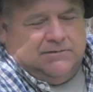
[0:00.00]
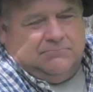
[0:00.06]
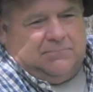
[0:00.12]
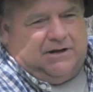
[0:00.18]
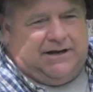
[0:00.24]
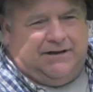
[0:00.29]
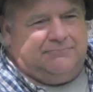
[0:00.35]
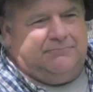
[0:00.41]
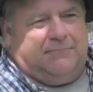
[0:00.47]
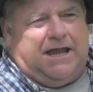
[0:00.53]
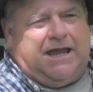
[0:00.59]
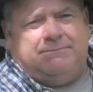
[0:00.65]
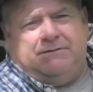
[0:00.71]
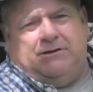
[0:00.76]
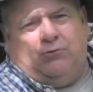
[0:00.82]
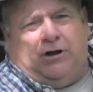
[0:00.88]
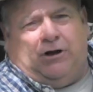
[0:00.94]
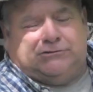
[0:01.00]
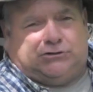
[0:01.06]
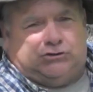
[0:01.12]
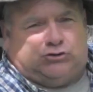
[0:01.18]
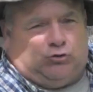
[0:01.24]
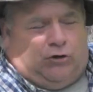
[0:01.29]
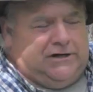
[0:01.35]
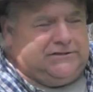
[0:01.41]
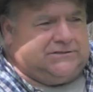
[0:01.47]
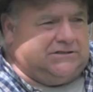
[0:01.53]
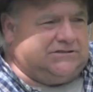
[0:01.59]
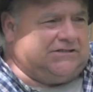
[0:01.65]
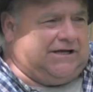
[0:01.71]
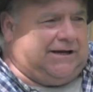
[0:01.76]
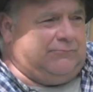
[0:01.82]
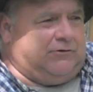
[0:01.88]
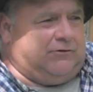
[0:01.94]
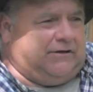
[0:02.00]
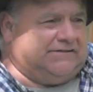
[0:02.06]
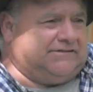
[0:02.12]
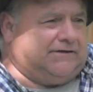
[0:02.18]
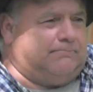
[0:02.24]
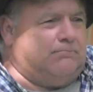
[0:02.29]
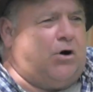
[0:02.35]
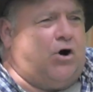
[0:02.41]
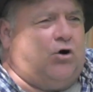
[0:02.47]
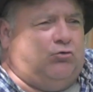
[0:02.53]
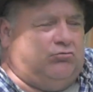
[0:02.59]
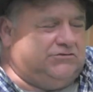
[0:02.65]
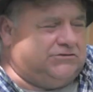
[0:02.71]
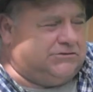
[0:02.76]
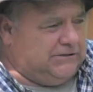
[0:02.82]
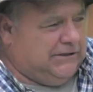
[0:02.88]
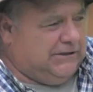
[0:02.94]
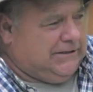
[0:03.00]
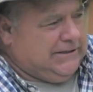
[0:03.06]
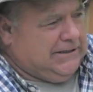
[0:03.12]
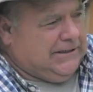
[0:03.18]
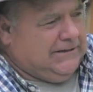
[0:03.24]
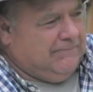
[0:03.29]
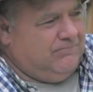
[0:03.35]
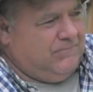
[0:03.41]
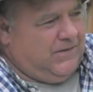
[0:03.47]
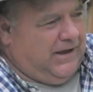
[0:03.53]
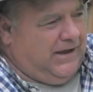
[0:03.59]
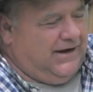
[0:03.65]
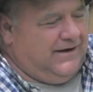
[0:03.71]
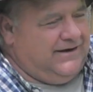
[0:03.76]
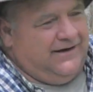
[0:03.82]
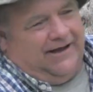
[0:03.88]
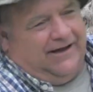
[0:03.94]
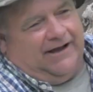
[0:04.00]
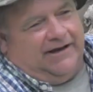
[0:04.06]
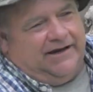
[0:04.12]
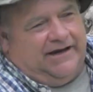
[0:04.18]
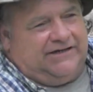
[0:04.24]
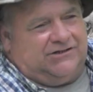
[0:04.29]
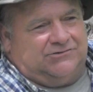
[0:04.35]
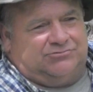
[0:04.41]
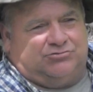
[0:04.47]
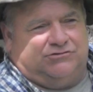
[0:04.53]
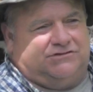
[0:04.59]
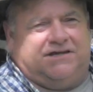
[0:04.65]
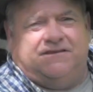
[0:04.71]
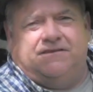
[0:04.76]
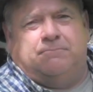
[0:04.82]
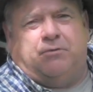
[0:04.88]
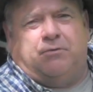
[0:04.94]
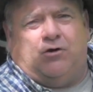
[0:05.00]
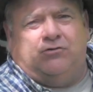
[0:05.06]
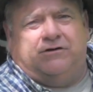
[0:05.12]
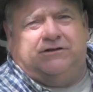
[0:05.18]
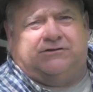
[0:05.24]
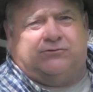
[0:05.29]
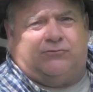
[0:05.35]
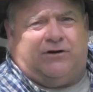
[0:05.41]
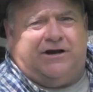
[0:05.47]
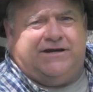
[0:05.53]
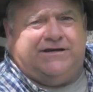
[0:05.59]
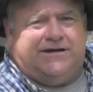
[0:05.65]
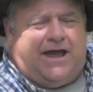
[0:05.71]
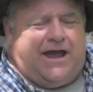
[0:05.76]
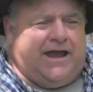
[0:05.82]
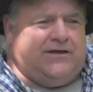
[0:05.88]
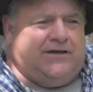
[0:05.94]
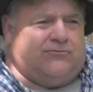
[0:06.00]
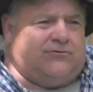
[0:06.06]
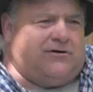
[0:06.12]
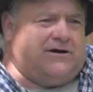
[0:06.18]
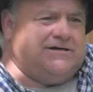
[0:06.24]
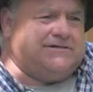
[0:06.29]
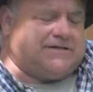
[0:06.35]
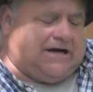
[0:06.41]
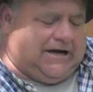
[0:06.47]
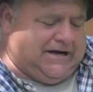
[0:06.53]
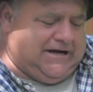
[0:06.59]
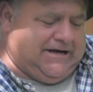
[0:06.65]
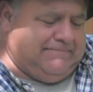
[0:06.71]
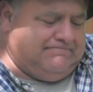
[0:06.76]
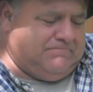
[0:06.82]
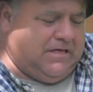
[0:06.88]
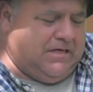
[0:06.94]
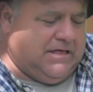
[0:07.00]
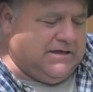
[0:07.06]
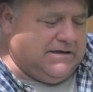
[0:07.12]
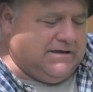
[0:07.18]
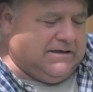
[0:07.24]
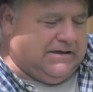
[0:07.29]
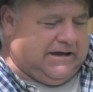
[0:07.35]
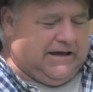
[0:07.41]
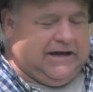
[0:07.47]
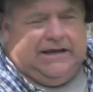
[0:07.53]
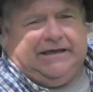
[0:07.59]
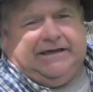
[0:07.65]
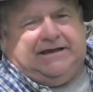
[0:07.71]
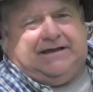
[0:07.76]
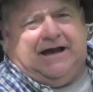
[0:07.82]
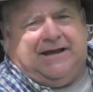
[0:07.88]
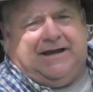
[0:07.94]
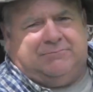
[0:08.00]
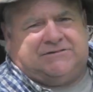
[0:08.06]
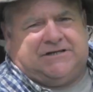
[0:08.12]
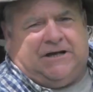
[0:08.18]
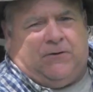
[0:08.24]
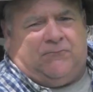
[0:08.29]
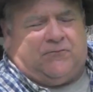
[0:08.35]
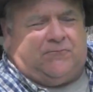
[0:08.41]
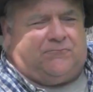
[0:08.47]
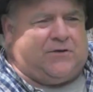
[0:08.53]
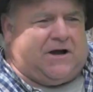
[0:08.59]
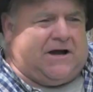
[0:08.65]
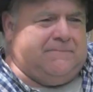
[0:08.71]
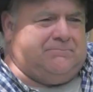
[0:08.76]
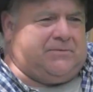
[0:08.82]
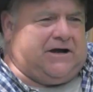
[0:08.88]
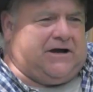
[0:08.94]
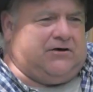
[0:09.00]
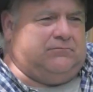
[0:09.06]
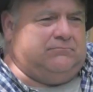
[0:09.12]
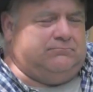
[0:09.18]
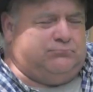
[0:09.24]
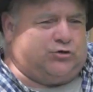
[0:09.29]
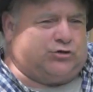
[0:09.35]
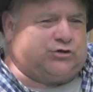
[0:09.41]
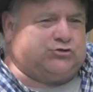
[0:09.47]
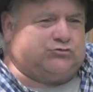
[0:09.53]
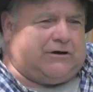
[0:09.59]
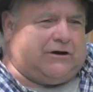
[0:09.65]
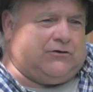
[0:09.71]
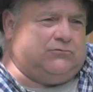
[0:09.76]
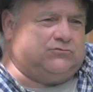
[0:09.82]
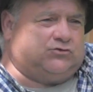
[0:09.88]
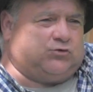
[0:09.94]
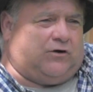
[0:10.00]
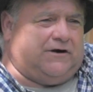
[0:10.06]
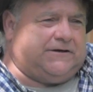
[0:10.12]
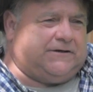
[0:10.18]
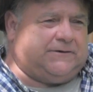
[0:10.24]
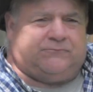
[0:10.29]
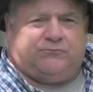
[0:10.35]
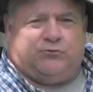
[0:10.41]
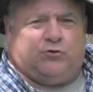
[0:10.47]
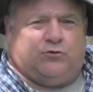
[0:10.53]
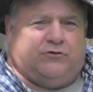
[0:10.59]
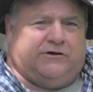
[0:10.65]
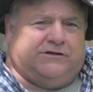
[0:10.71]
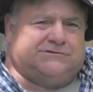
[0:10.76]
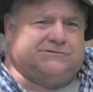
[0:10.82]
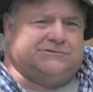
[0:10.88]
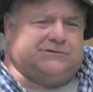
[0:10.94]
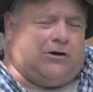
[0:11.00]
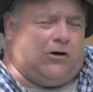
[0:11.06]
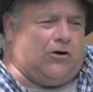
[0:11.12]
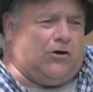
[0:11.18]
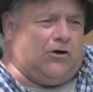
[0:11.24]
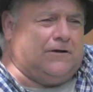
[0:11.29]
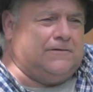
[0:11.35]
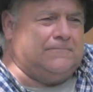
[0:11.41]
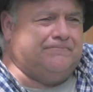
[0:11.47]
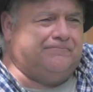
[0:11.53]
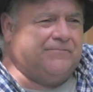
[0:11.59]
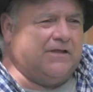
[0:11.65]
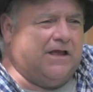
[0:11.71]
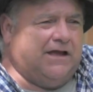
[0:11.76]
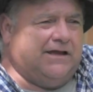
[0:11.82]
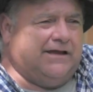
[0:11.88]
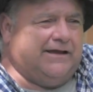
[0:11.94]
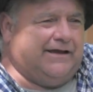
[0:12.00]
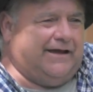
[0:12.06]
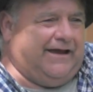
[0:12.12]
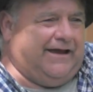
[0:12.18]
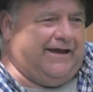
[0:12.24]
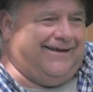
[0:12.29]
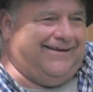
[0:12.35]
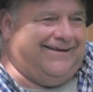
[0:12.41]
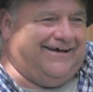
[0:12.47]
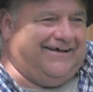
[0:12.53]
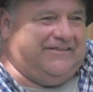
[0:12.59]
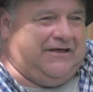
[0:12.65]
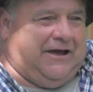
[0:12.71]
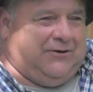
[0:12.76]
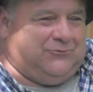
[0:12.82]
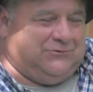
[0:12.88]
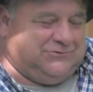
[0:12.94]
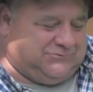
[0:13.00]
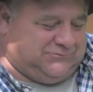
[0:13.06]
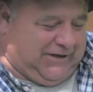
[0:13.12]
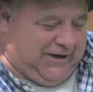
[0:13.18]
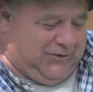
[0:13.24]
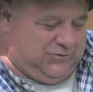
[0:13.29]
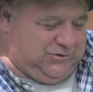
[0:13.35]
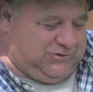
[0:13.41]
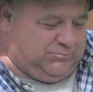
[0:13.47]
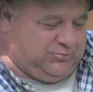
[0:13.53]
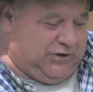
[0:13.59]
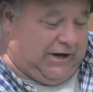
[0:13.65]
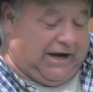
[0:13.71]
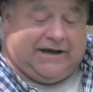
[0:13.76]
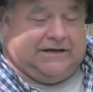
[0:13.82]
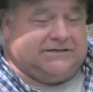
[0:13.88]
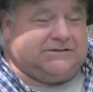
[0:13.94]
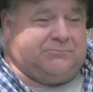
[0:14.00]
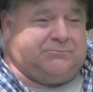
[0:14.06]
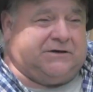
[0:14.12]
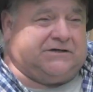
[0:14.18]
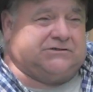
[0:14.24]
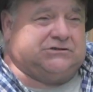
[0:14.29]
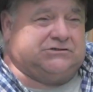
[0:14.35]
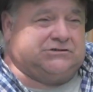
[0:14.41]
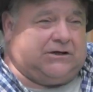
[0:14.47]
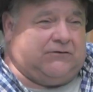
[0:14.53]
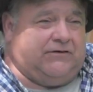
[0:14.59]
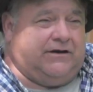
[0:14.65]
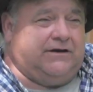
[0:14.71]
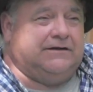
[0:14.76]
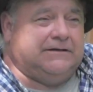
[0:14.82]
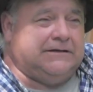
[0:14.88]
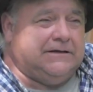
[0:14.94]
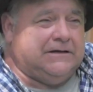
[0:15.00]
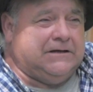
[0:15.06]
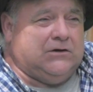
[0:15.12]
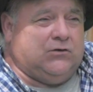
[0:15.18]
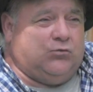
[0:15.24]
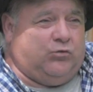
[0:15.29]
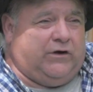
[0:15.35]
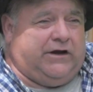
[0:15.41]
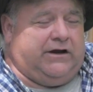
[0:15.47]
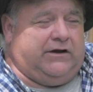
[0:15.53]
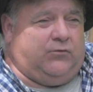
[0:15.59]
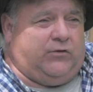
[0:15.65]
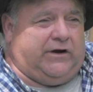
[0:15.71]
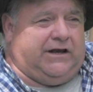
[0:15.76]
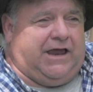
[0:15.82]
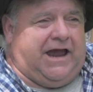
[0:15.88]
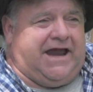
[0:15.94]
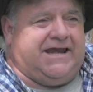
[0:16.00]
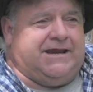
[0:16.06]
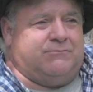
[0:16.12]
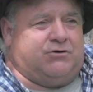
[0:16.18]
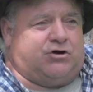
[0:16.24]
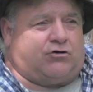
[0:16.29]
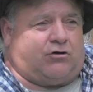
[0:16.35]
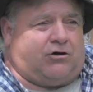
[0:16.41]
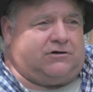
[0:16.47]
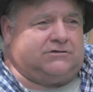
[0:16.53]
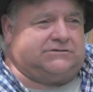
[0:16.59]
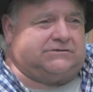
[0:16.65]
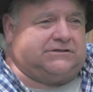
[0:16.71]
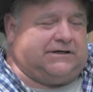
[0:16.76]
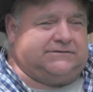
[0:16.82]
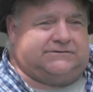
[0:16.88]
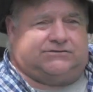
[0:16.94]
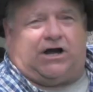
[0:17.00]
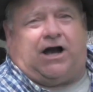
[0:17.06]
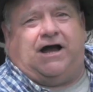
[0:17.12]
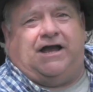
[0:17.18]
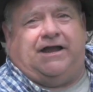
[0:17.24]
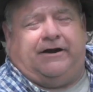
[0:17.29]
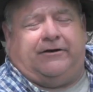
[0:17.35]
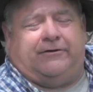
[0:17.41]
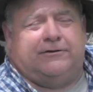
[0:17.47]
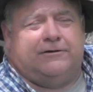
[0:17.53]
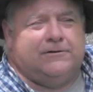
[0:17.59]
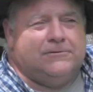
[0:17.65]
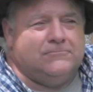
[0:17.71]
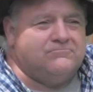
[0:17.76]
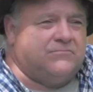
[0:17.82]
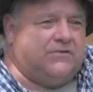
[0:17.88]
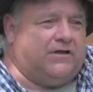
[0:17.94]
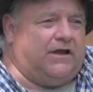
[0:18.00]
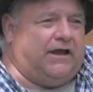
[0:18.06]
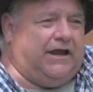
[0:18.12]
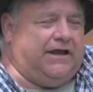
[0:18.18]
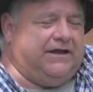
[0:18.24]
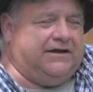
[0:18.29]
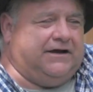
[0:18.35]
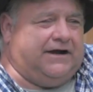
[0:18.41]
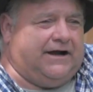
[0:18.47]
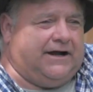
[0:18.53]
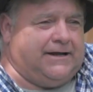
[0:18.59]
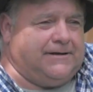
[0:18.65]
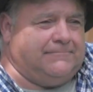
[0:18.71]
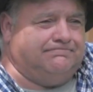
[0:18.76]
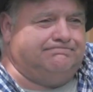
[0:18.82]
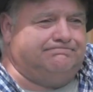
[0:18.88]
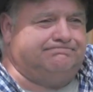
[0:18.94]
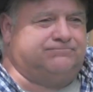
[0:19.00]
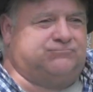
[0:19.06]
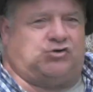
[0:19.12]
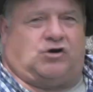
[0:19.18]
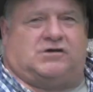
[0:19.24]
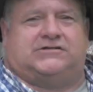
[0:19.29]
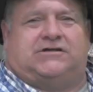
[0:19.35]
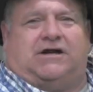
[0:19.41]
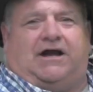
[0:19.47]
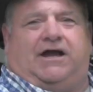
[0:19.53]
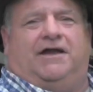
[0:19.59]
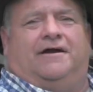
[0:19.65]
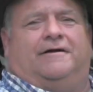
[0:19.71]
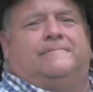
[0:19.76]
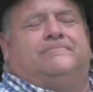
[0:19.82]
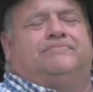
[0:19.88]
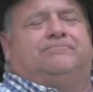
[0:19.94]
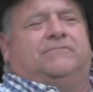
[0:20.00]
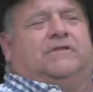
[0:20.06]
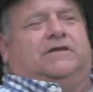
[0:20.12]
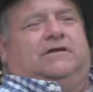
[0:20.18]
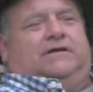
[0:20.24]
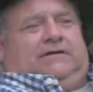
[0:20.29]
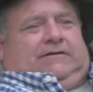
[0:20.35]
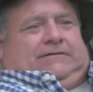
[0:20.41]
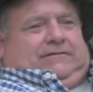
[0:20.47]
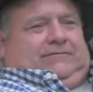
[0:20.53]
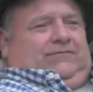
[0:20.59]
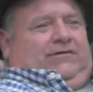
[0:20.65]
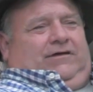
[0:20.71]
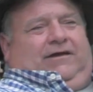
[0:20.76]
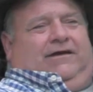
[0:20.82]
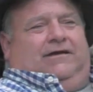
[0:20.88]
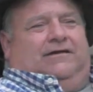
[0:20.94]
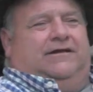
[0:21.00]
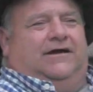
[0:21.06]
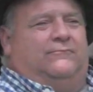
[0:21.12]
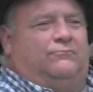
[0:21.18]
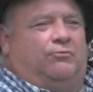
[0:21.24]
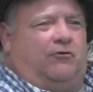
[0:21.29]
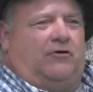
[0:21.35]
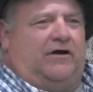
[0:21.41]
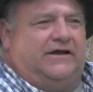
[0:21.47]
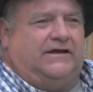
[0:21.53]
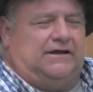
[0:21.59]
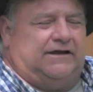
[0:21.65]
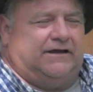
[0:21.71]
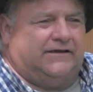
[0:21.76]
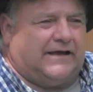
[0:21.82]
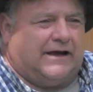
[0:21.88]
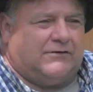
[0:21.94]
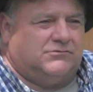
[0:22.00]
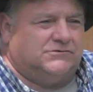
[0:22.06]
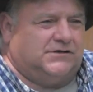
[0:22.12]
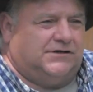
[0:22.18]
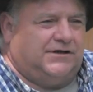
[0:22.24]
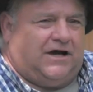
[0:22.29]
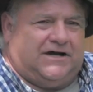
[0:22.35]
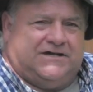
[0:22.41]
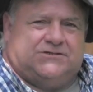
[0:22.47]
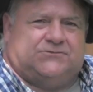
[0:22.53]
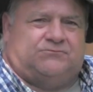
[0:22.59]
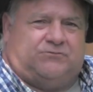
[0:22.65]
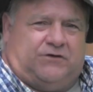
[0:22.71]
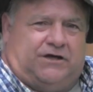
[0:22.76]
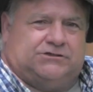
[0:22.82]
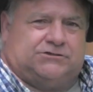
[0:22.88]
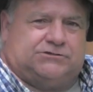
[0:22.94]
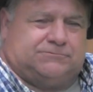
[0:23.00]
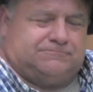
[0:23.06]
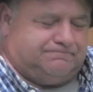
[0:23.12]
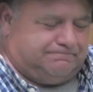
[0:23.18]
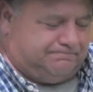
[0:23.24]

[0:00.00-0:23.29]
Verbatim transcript: But maybe once or twice a summer at the most. And uh, he just was in the boat at the right day, the right time. And he got himself a five-pound brook trout, 24 inches long. And that was, that was pretty, I got the pictures of it. We, we laid him across the tire, a uh, truck tire. And uh, boy, that was a nice fish.